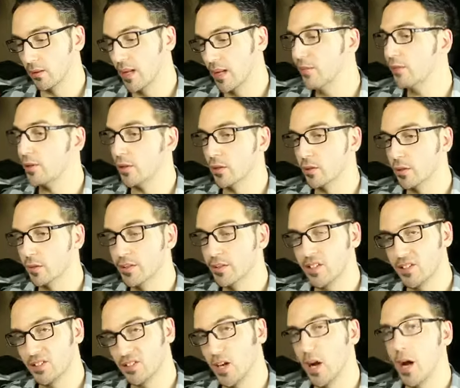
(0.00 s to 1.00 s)
level
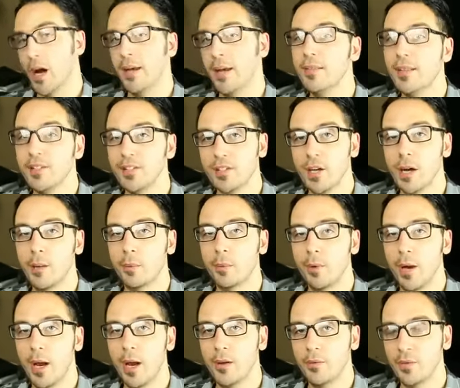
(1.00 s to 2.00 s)
design this time
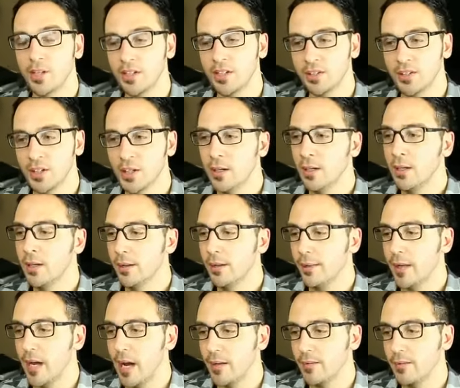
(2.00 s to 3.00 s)
around is
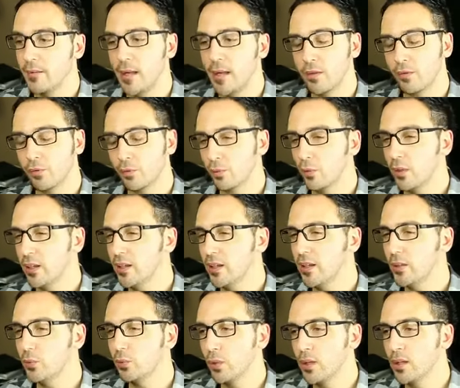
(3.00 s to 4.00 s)
that they've
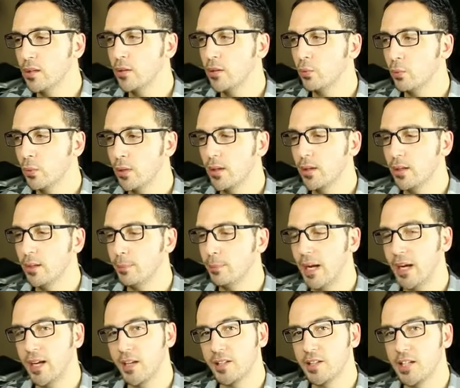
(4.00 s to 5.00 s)
really
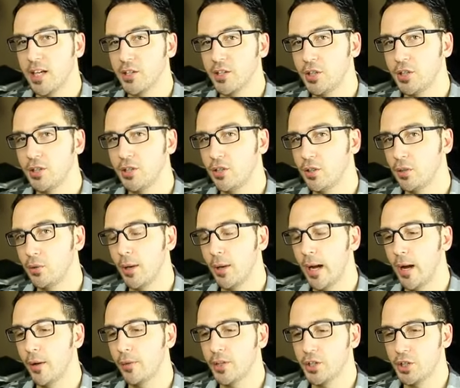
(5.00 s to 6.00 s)
paid attention to
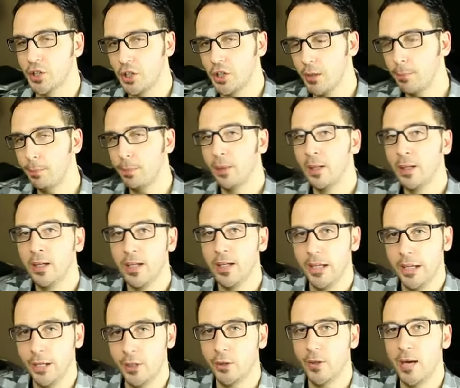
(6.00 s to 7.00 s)
how the ship
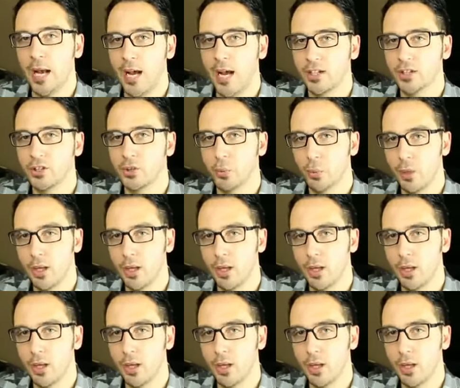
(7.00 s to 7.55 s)
interacts